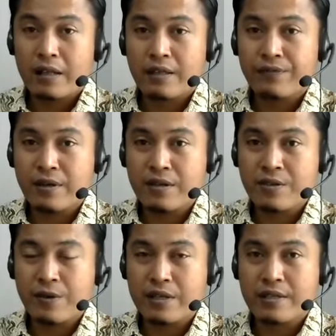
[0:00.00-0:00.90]
the
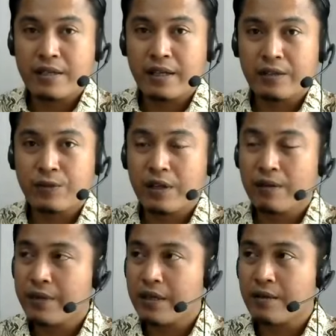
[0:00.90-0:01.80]
first question it will
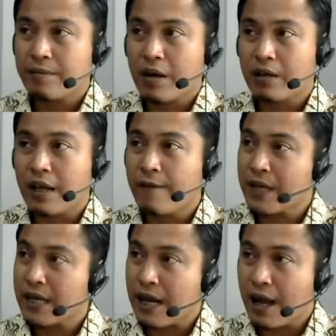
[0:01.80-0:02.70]
be about I'm
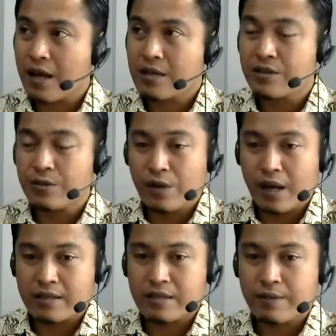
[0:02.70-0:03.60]
gonna ask you
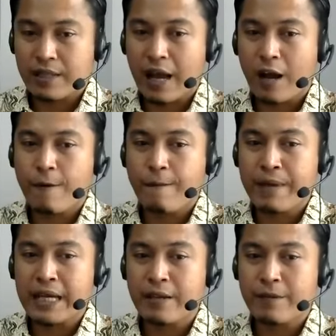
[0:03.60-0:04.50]
guys about how
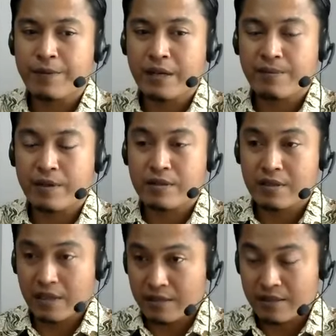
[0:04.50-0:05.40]
many previous
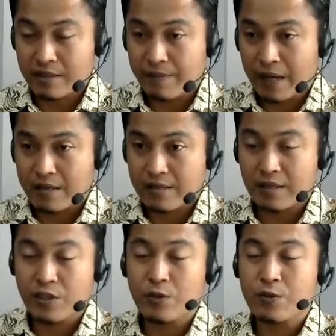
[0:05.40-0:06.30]
thesis defense
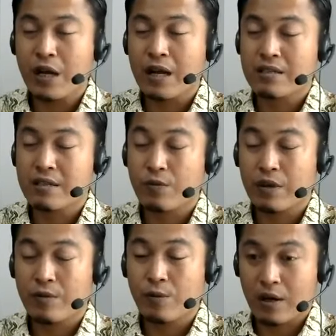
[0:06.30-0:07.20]
that you guys
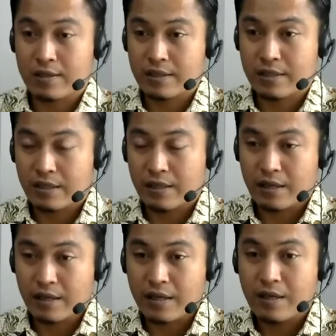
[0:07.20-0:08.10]
already watched
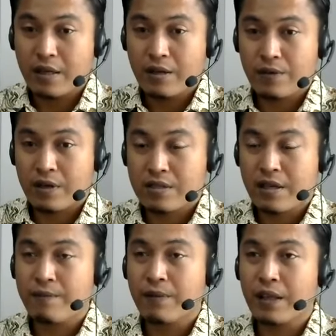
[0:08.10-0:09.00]
yeah for
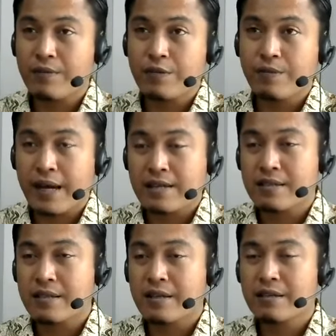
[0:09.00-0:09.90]
example if you
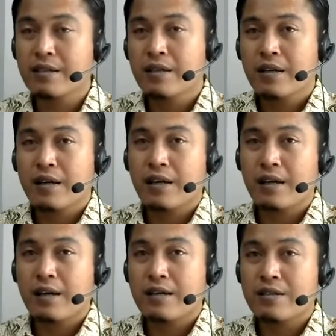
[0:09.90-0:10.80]
mention
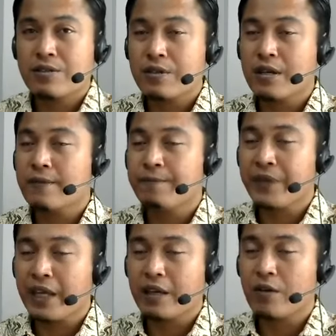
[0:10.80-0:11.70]
uh, the student
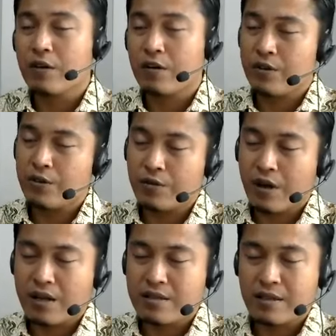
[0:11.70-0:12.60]
A or you
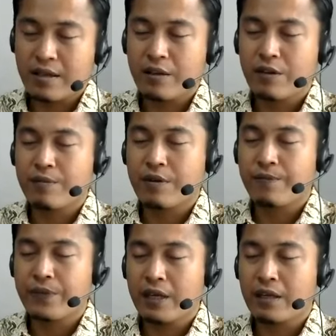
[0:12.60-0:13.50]
guys senior
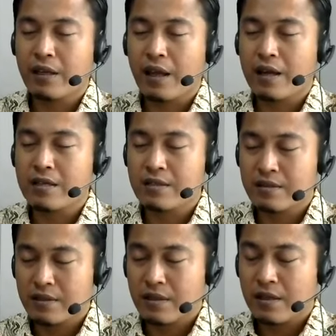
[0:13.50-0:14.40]
from A
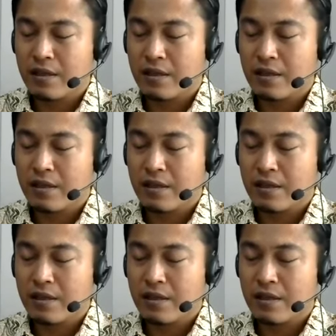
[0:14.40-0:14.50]
class